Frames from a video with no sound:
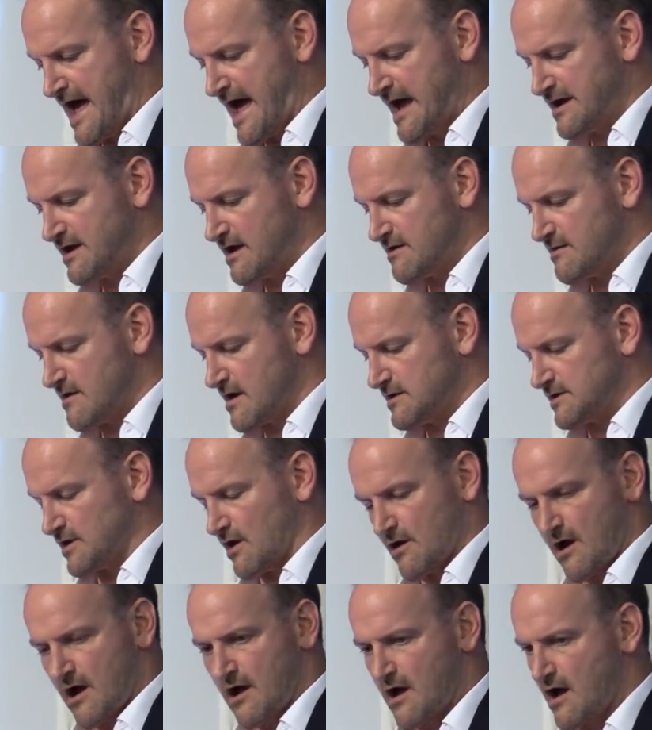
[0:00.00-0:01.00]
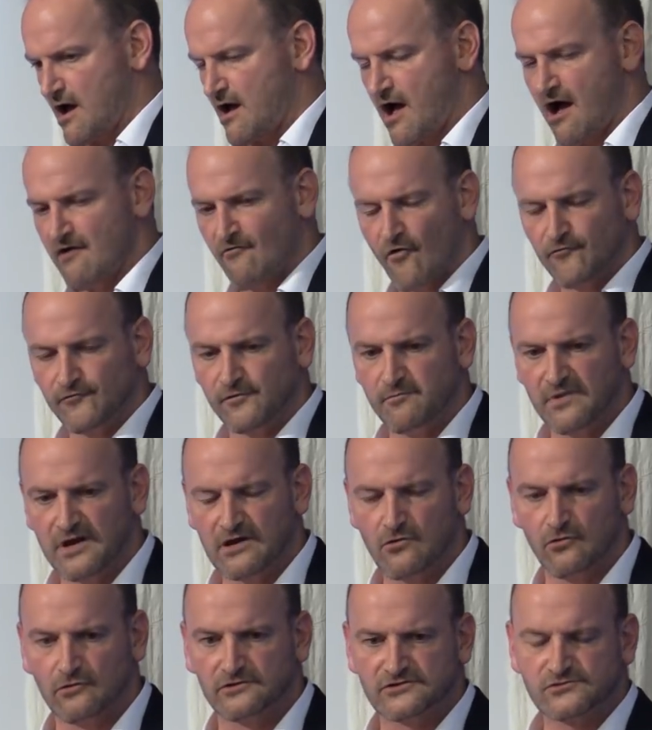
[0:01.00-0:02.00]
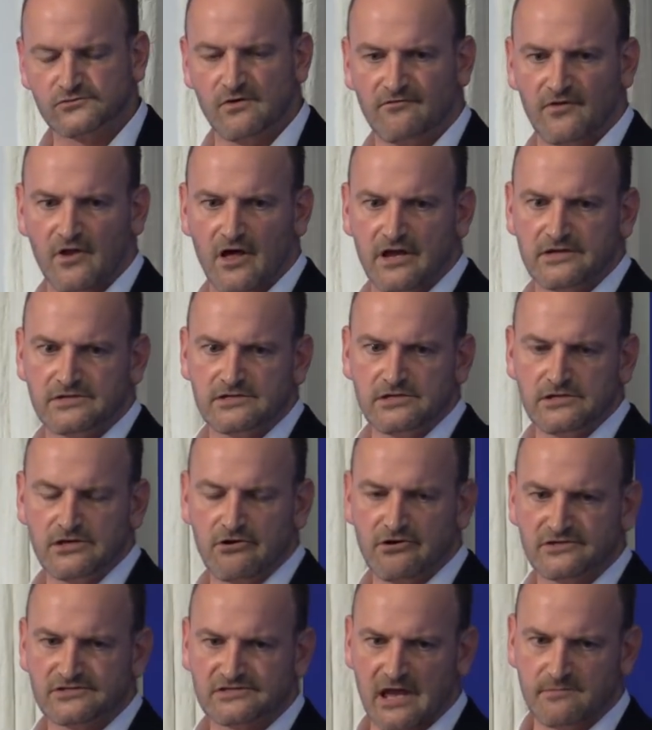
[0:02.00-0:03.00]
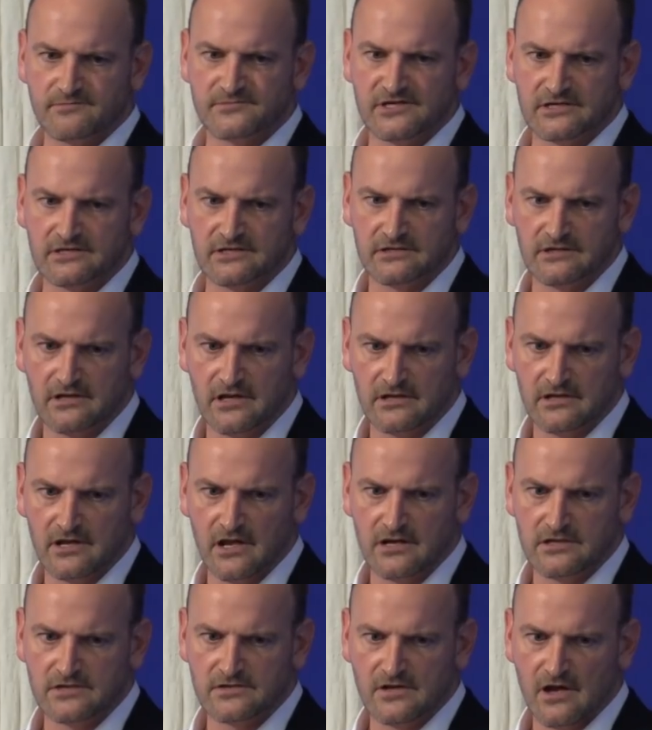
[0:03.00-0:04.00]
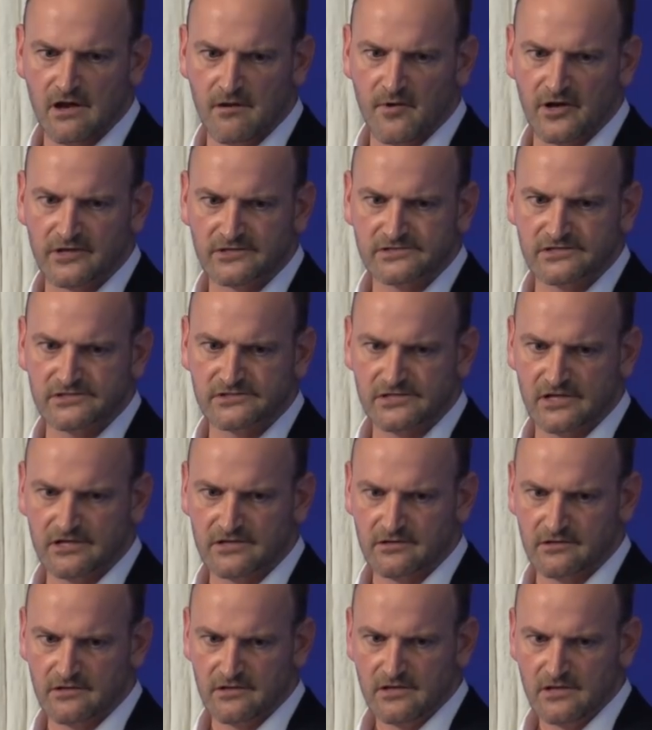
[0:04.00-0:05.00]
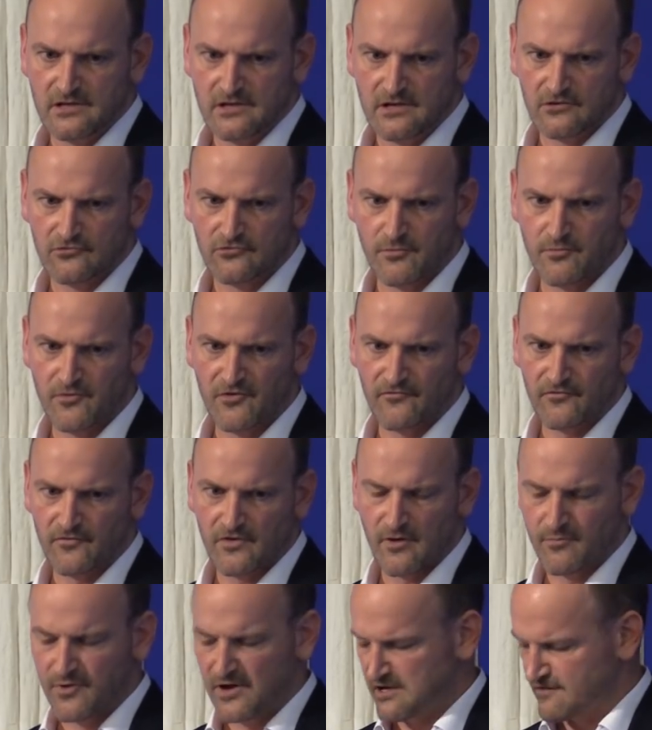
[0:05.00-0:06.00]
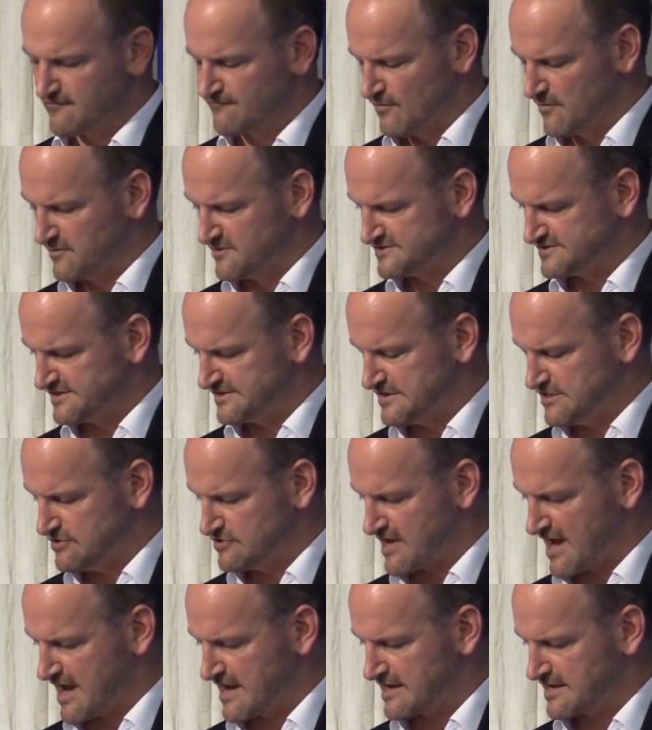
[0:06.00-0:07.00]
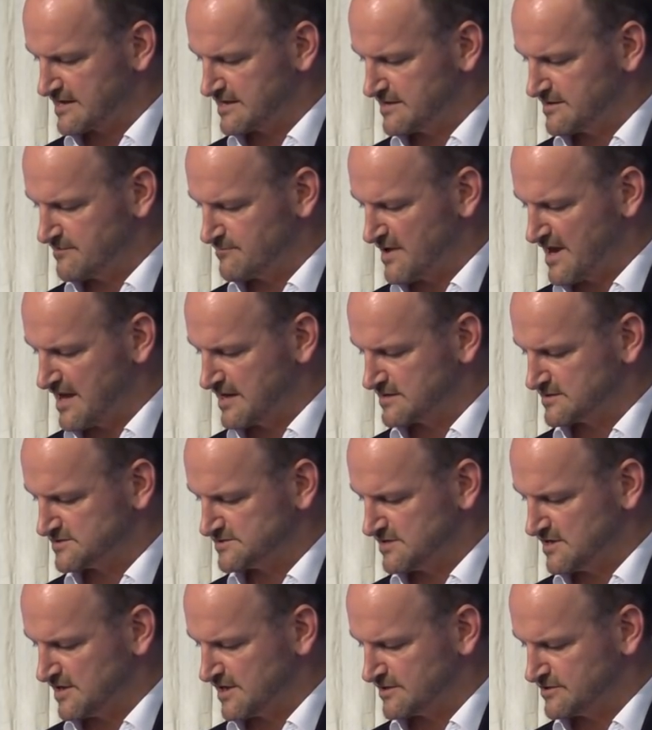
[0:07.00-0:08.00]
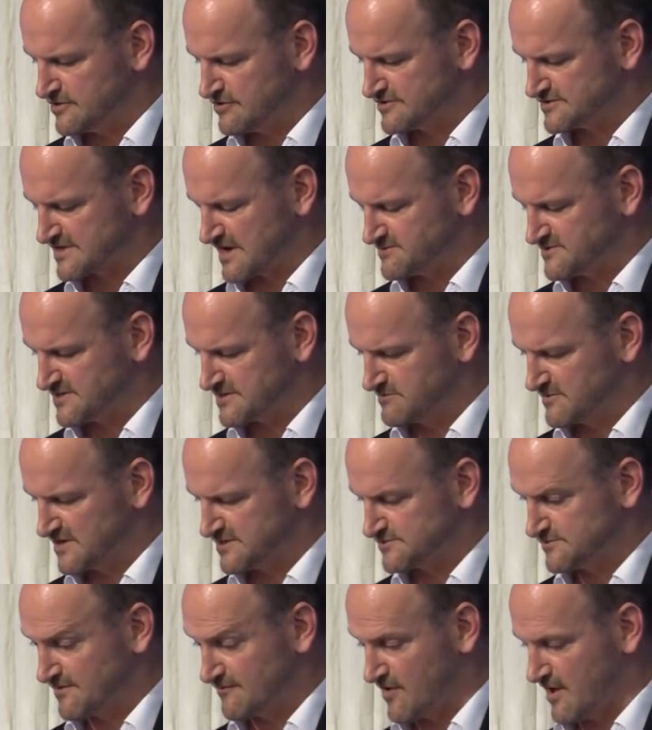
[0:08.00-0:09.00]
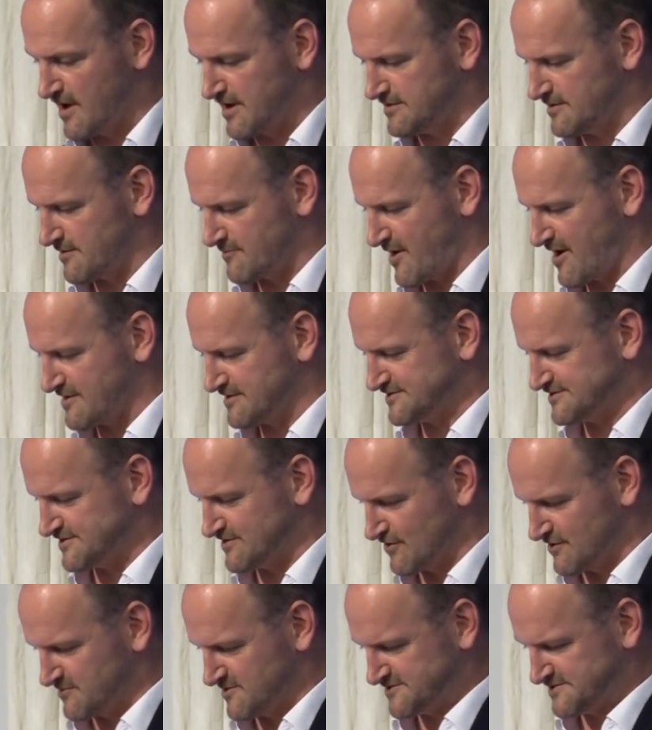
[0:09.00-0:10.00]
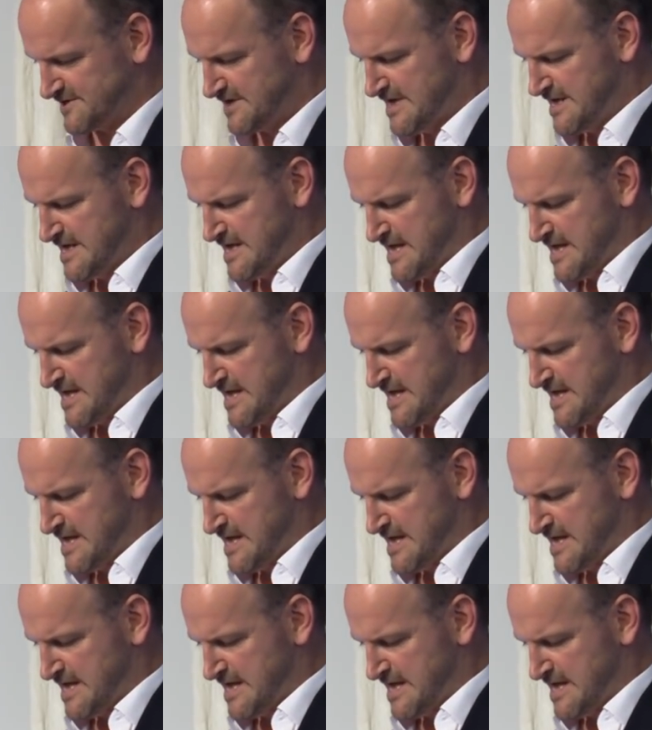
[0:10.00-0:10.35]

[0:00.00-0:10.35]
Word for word: And I've often been called a swivel-eyed Eurosceptic, and amongst a certain group of opinion formers in the UK, being Eurosceptic and being swivel-eyed are apparently synonymous.